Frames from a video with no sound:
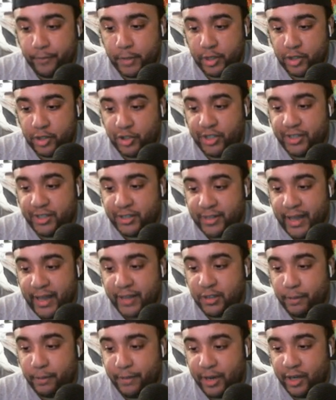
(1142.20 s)
she stands
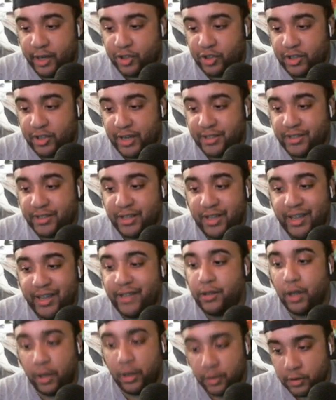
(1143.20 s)
a better chance than he
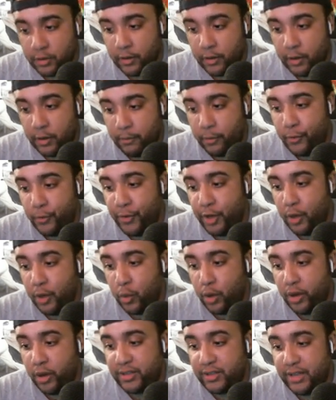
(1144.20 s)
does. Maria
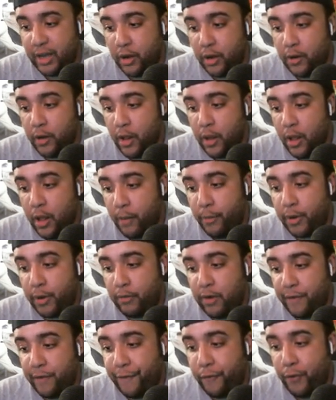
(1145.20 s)
walks out, but a
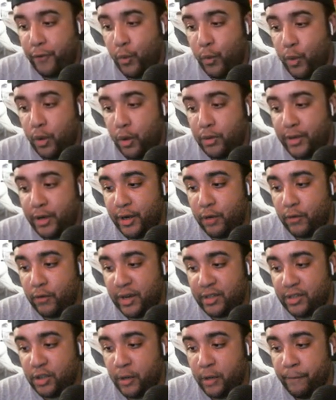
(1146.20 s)
referee won't let her
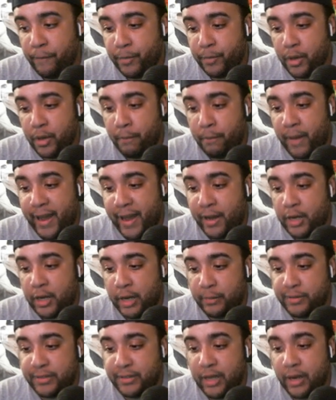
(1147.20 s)
wrestle. Mike
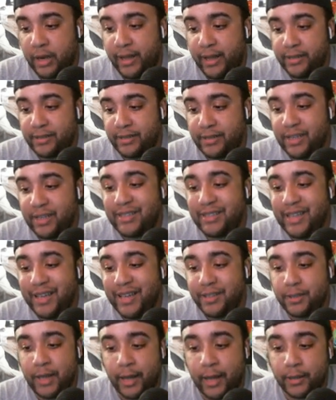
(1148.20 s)
comes down and says
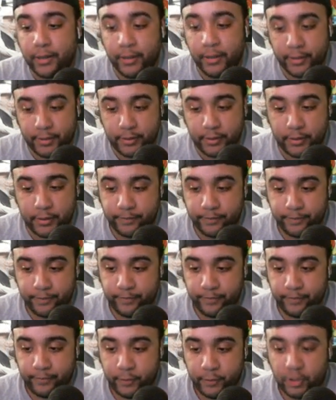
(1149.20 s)
he's got this.
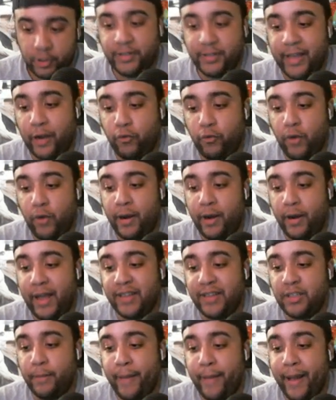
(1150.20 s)
So Zack Ryder
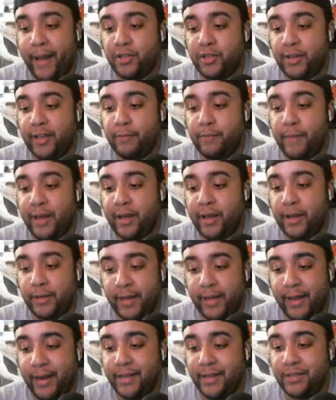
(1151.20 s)
has a match against Mike
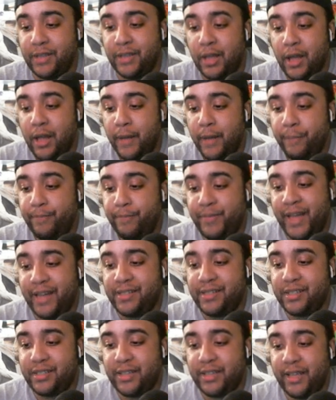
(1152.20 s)
Kanellis.
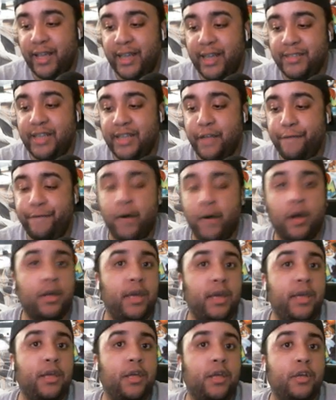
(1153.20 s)
This is a
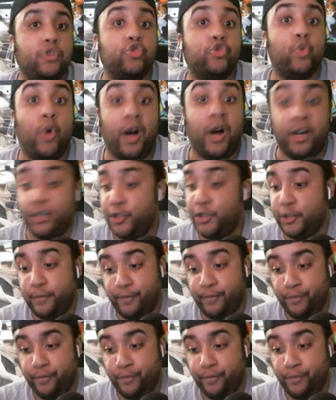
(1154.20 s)
fucking squash.